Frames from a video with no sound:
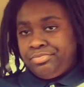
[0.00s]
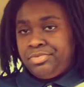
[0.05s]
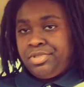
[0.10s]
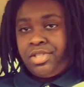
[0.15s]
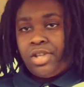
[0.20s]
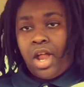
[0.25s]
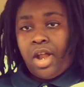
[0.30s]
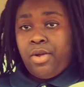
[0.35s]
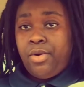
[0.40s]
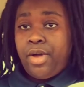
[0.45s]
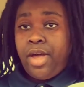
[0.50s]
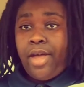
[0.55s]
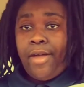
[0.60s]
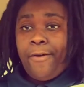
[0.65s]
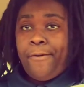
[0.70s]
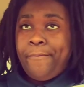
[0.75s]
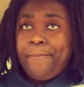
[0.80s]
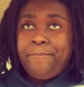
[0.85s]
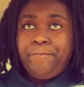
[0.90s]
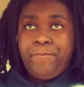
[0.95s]
It's not okay.
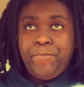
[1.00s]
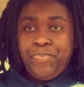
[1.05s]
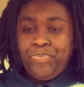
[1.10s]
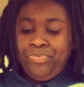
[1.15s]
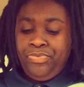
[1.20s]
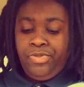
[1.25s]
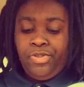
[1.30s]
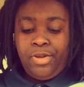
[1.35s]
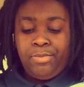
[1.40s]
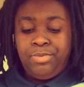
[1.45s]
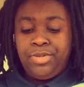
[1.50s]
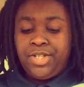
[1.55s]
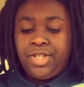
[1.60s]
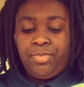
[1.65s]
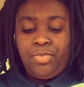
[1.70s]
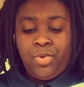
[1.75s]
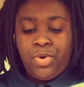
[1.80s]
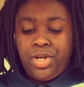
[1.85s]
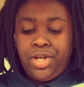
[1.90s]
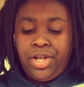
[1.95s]
I'm
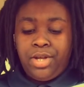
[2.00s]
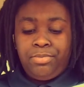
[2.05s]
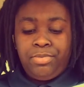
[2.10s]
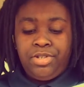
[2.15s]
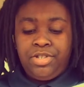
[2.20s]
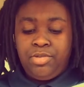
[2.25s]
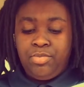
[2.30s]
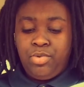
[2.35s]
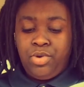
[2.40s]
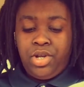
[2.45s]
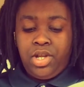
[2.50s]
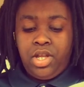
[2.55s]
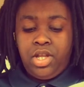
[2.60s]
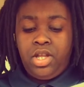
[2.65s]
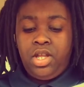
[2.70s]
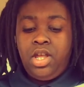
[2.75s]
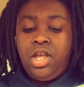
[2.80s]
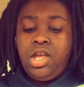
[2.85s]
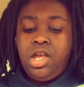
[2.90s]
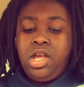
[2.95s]
disappointed.
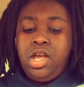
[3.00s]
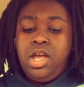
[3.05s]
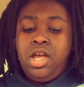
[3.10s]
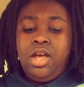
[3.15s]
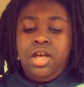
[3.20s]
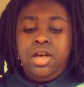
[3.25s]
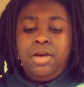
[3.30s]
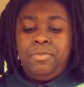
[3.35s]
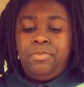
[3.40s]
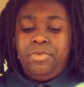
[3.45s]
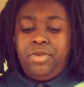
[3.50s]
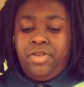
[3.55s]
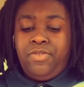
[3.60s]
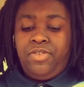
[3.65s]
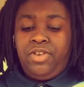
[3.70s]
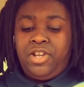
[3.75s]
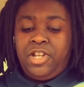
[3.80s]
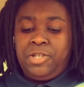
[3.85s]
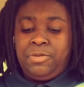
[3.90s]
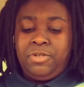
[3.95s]
I'm
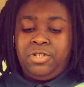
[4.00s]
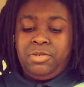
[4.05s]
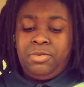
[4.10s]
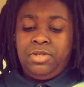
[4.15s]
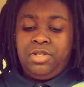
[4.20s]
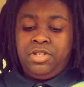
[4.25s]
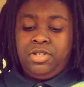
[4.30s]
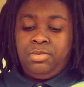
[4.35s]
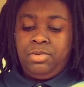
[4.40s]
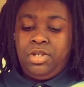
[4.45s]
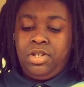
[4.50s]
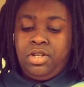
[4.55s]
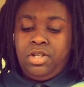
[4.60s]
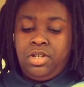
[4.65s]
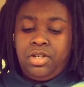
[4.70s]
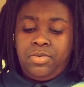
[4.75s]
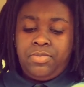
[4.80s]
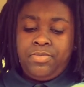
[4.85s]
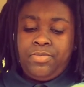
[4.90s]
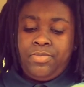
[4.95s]
definitely not supposed to be this big.